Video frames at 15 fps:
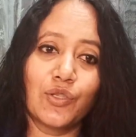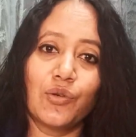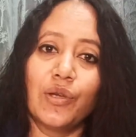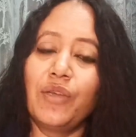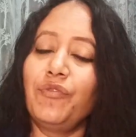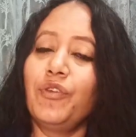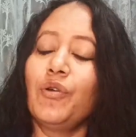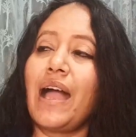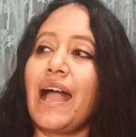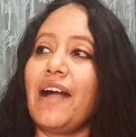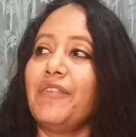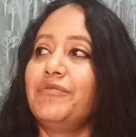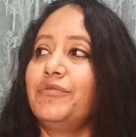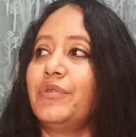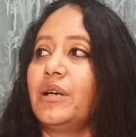So if you
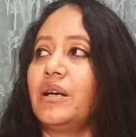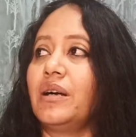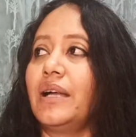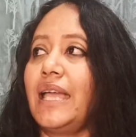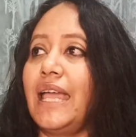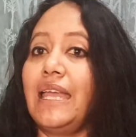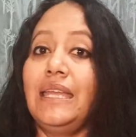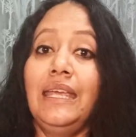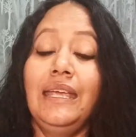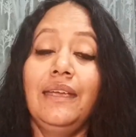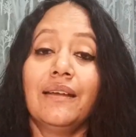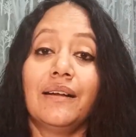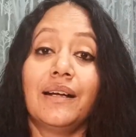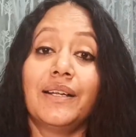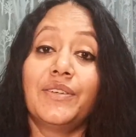have
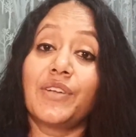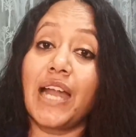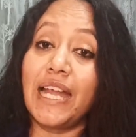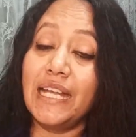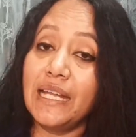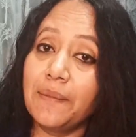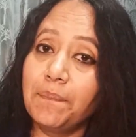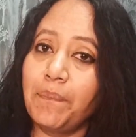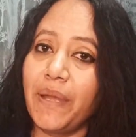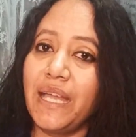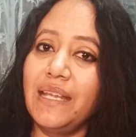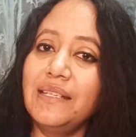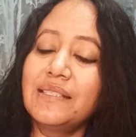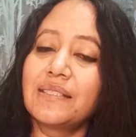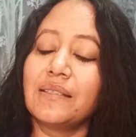any dried up
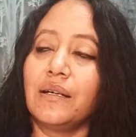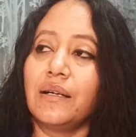paints,